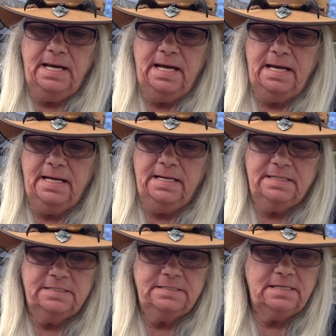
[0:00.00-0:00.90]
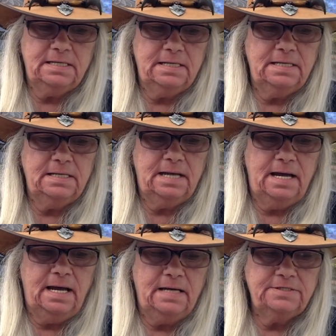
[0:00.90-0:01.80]
And
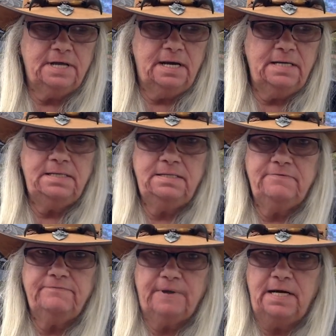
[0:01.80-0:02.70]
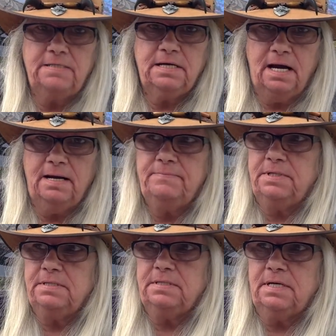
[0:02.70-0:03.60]
as I find
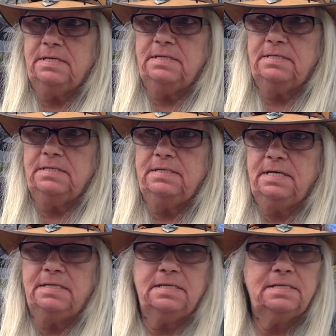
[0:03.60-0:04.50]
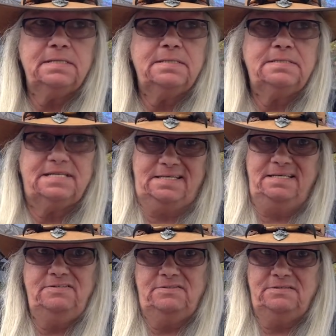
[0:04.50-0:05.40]
time and get it
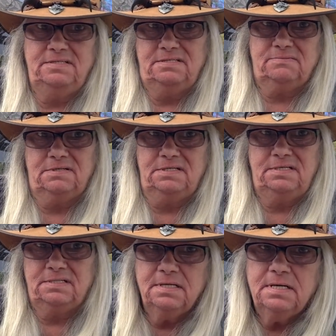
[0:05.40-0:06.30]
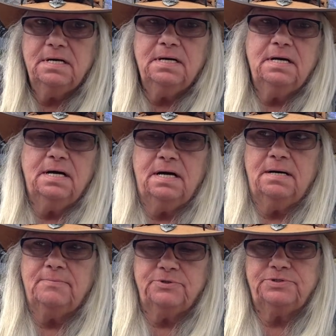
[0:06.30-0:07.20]
together this week,
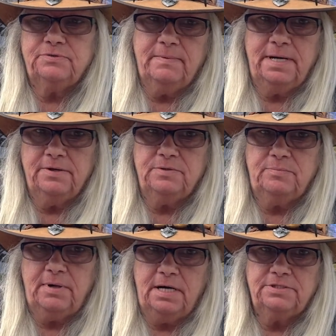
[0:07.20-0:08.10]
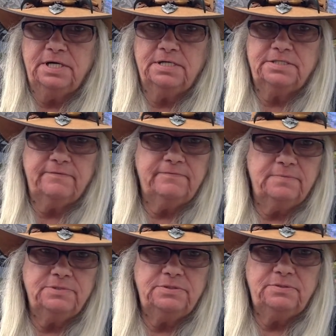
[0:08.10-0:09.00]
most of my other projects have
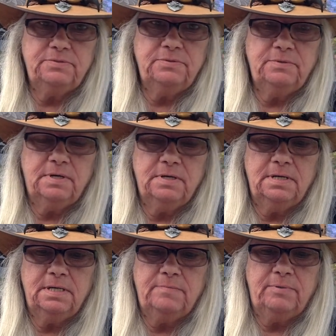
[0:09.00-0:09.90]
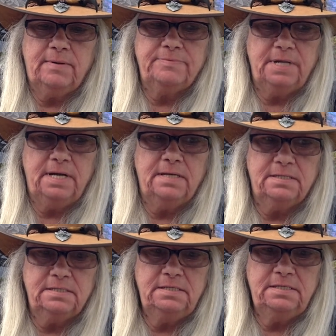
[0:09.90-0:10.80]
come to an abrupt
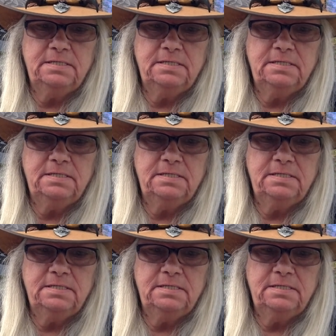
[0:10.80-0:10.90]
end,